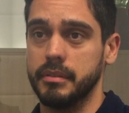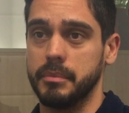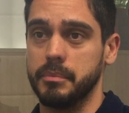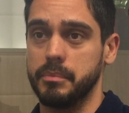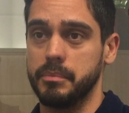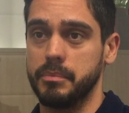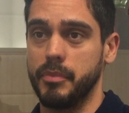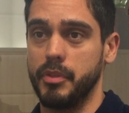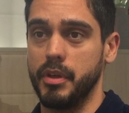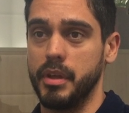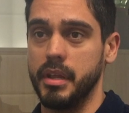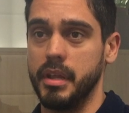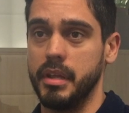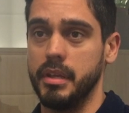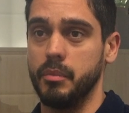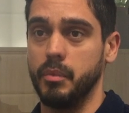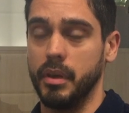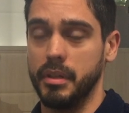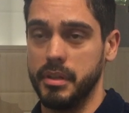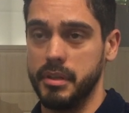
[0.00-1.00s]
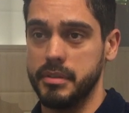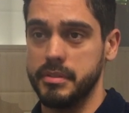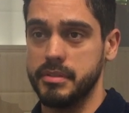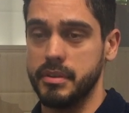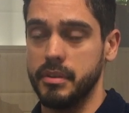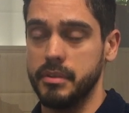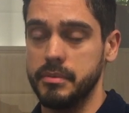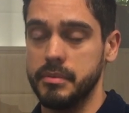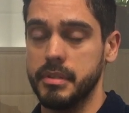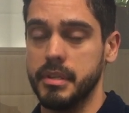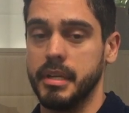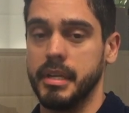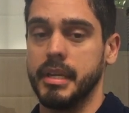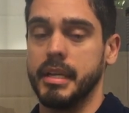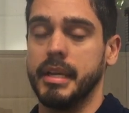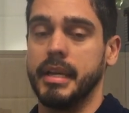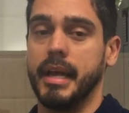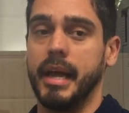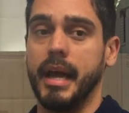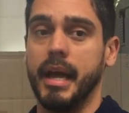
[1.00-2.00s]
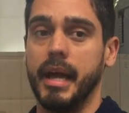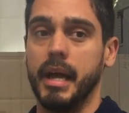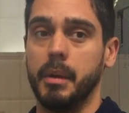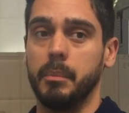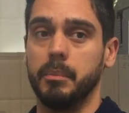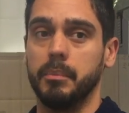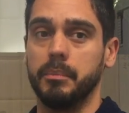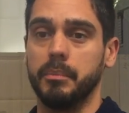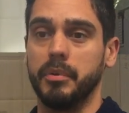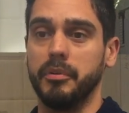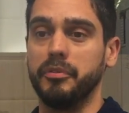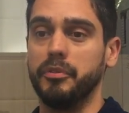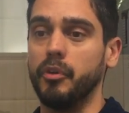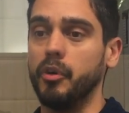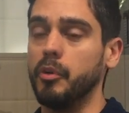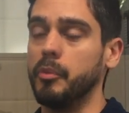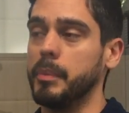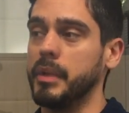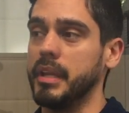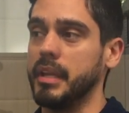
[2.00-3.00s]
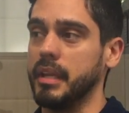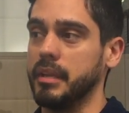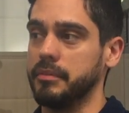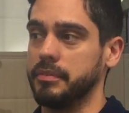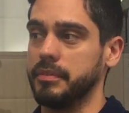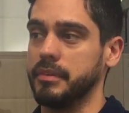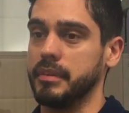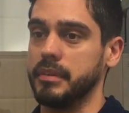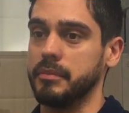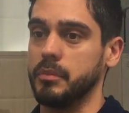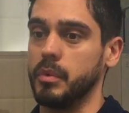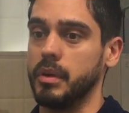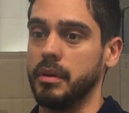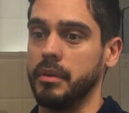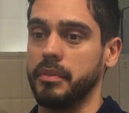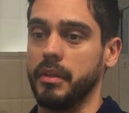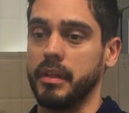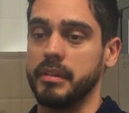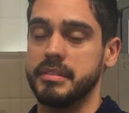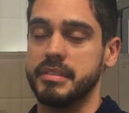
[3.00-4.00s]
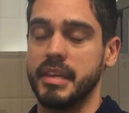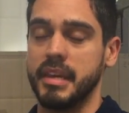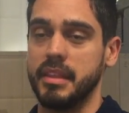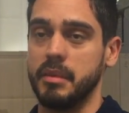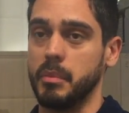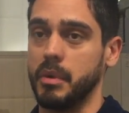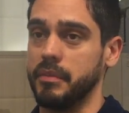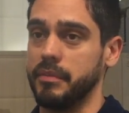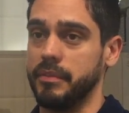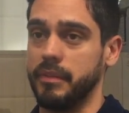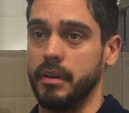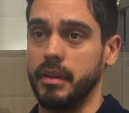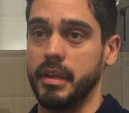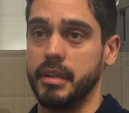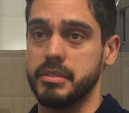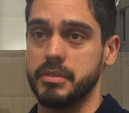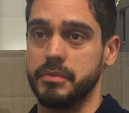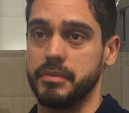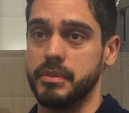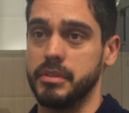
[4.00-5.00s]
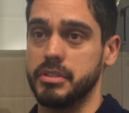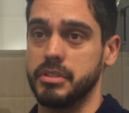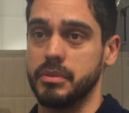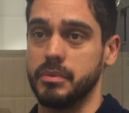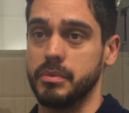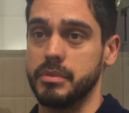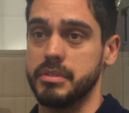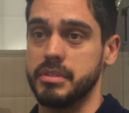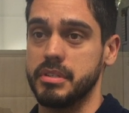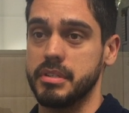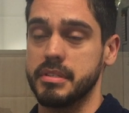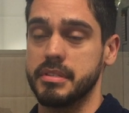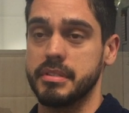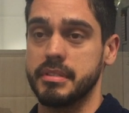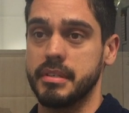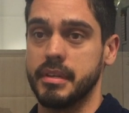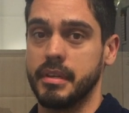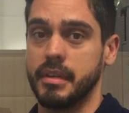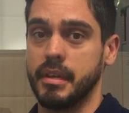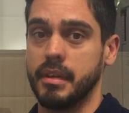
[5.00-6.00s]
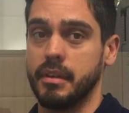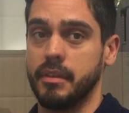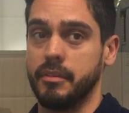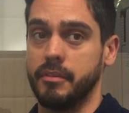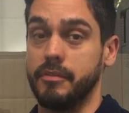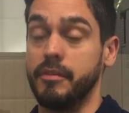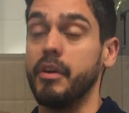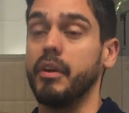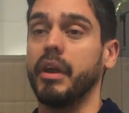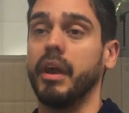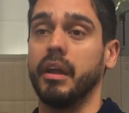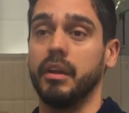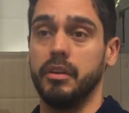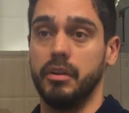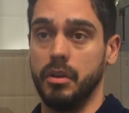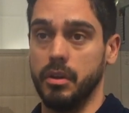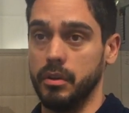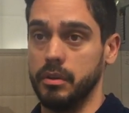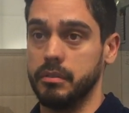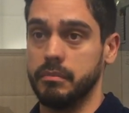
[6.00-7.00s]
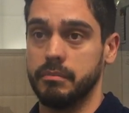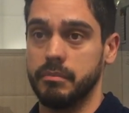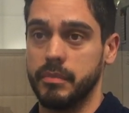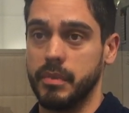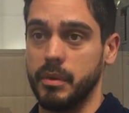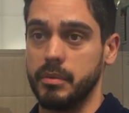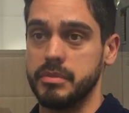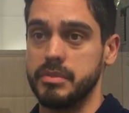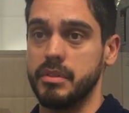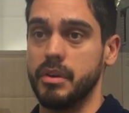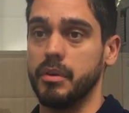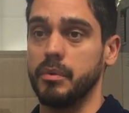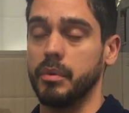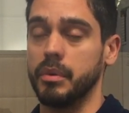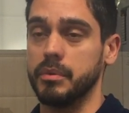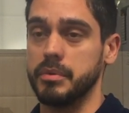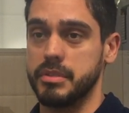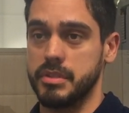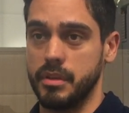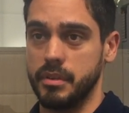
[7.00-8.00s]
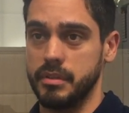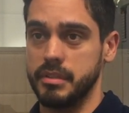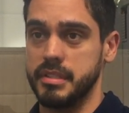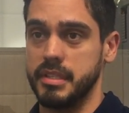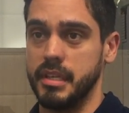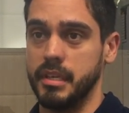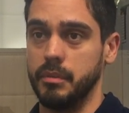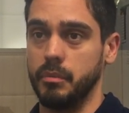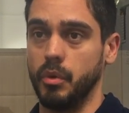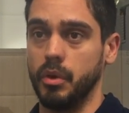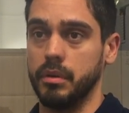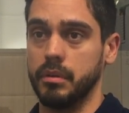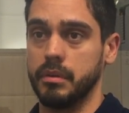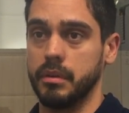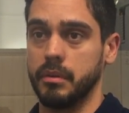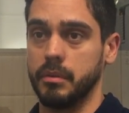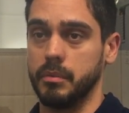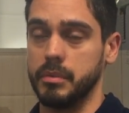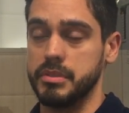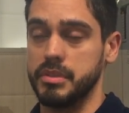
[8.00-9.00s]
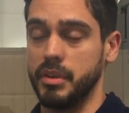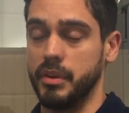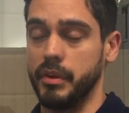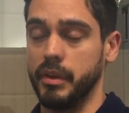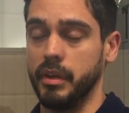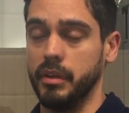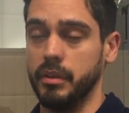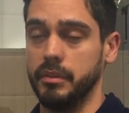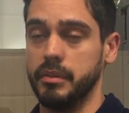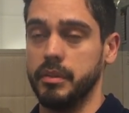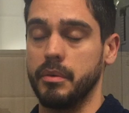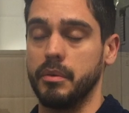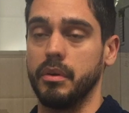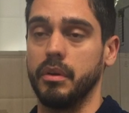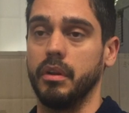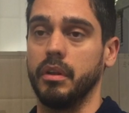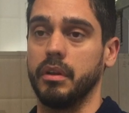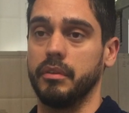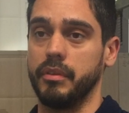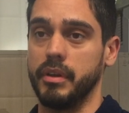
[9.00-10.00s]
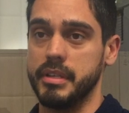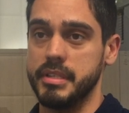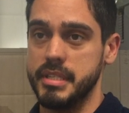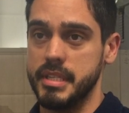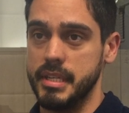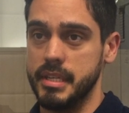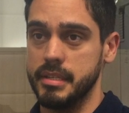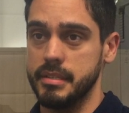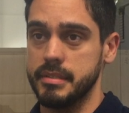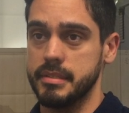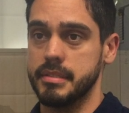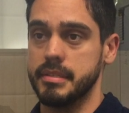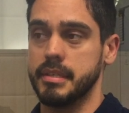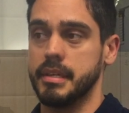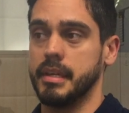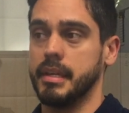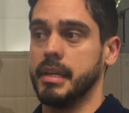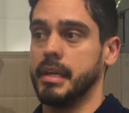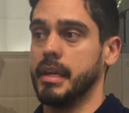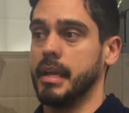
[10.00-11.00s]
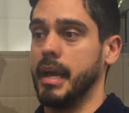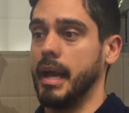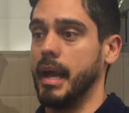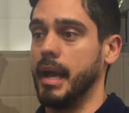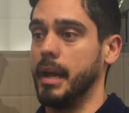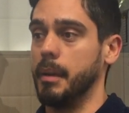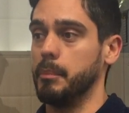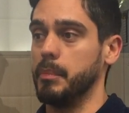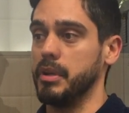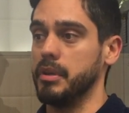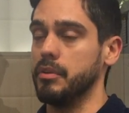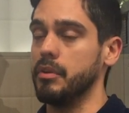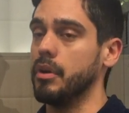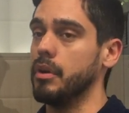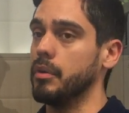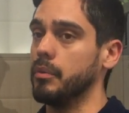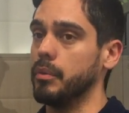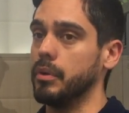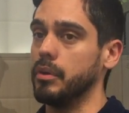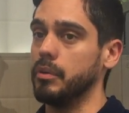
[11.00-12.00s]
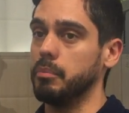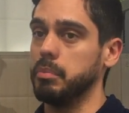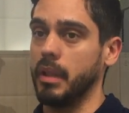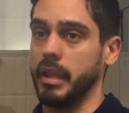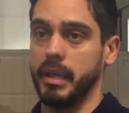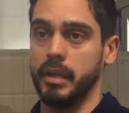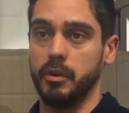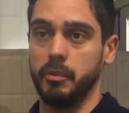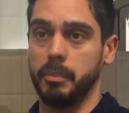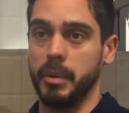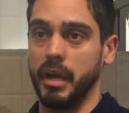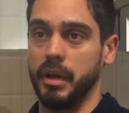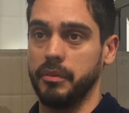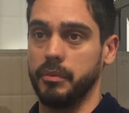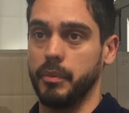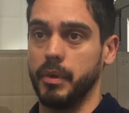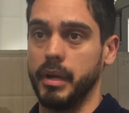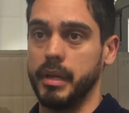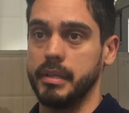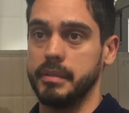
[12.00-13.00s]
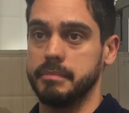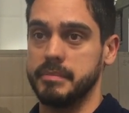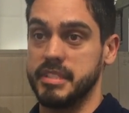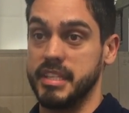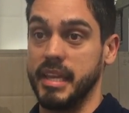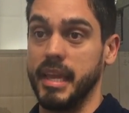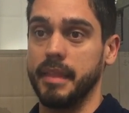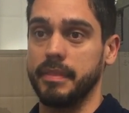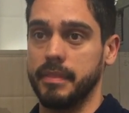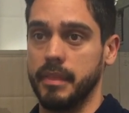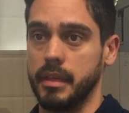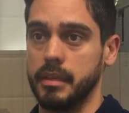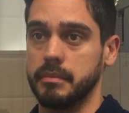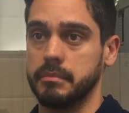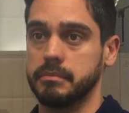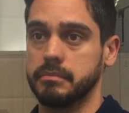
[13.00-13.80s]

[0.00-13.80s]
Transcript: I'm thirty-one years old. Um, before meeting Infinite Wealth, I'd say that my financial future was just very unknown. There was no real certainty in what was going on. There were a lot of ideas, um, but no real plan or pathway to get there.